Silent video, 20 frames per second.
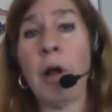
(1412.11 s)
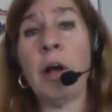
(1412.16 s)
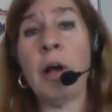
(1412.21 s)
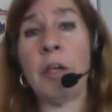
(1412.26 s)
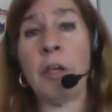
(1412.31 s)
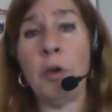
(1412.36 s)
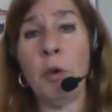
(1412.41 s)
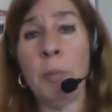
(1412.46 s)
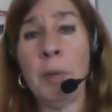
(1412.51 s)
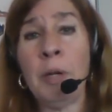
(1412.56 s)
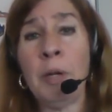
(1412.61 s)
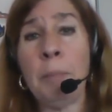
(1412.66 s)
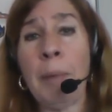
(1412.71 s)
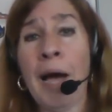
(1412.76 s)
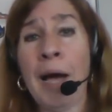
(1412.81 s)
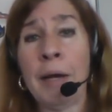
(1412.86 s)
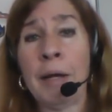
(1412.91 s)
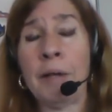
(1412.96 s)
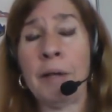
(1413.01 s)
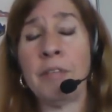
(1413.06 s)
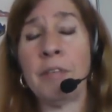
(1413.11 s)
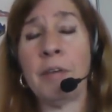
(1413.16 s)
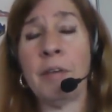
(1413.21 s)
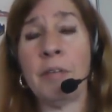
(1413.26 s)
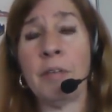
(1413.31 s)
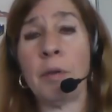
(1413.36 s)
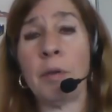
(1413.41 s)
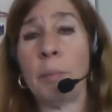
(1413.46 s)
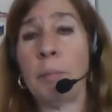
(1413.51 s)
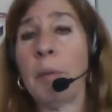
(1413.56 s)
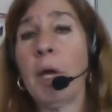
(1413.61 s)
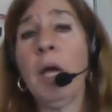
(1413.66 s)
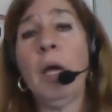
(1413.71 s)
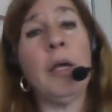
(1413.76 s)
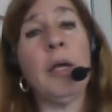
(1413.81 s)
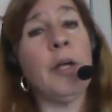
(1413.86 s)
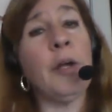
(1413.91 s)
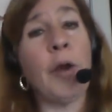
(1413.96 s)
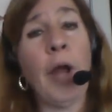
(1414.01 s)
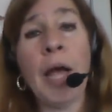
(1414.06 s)
a human body system.
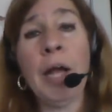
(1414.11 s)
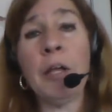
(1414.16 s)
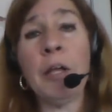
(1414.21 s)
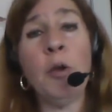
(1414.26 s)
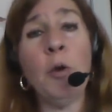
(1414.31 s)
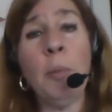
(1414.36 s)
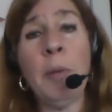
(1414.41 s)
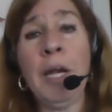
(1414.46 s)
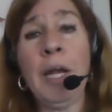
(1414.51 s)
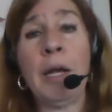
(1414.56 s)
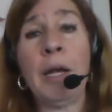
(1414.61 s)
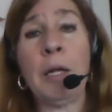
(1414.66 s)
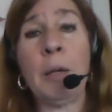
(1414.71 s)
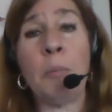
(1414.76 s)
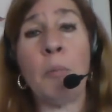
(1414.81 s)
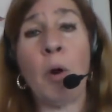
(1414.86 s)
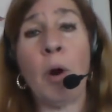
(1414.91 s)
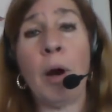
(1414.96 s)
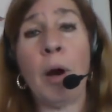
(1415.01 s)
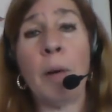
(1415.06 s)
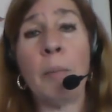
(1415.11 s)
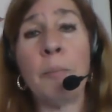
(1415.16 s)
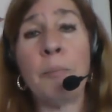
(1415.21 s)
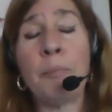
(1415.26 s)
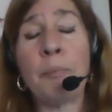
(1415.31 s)
You're not human anymore.